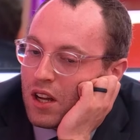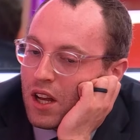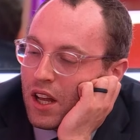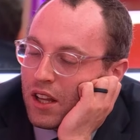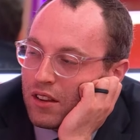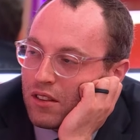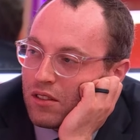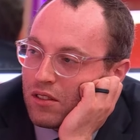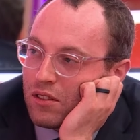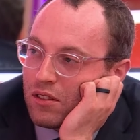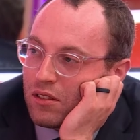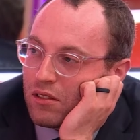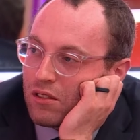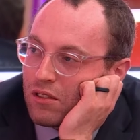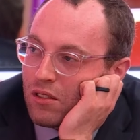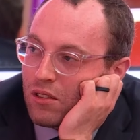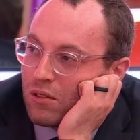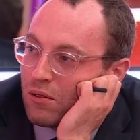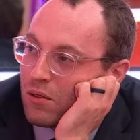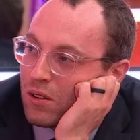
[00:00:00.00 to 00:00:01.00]
I
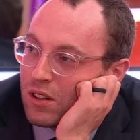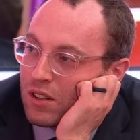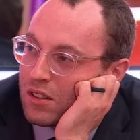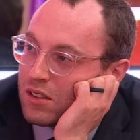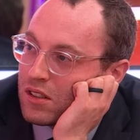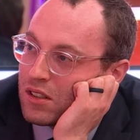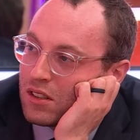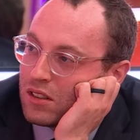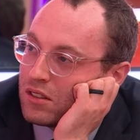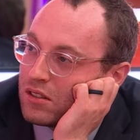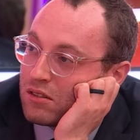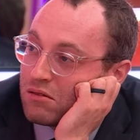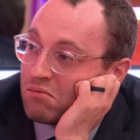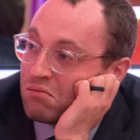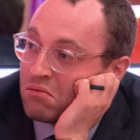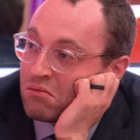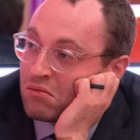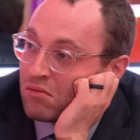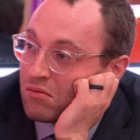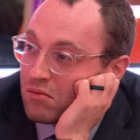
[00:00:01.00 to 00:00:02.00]
don't want to see
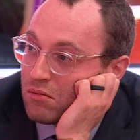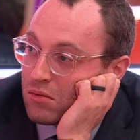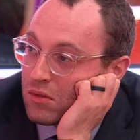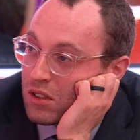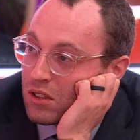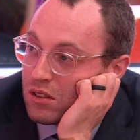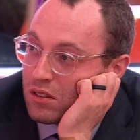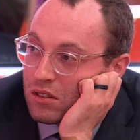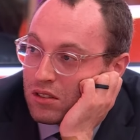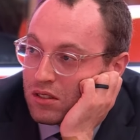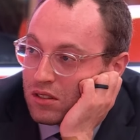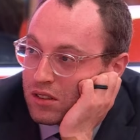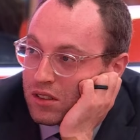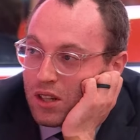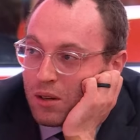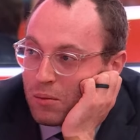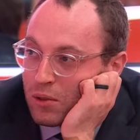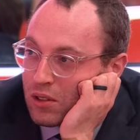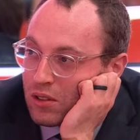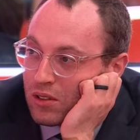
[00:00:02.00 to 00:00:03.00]

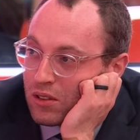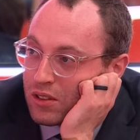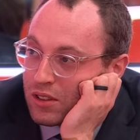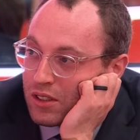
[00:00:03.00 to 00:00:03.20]
Summer or